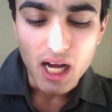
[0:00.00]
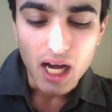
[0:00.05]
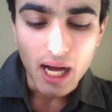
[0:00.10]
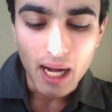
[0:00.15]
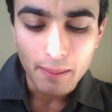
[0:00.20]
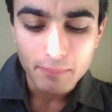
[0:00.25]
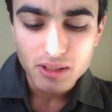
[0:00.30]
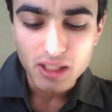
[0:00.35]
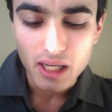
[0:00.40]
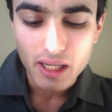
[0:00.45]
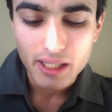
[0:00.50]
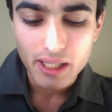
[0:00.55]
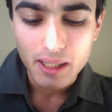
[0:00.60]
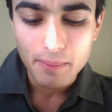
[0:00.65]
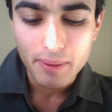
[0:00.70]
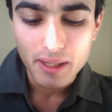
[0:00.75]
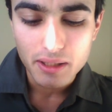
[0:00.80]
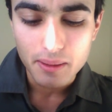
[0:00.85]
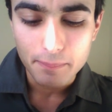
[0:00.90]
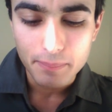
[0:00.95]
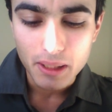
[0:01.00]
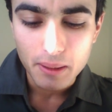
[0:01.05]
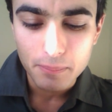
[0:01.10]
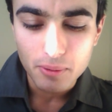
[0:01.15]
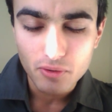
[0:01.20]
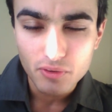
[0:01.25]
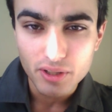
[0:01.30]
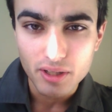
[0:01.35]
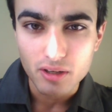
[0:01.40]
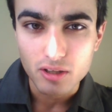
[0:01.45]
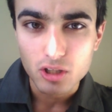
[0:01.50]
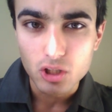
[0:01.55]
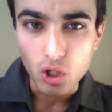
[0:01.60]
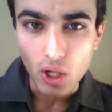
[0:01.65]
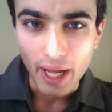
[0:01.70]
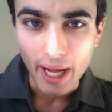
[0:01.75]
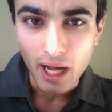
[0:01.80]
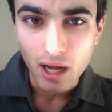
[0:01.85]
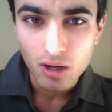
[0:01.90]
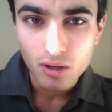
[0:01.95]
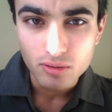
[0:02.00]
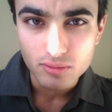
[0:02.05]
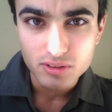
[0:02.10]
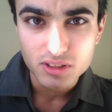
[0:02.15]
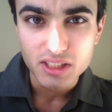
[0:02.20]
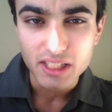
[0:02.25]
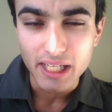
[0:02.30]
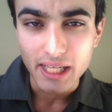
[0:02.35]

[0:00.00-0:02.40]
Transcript: I'm talking about the people that are clowns,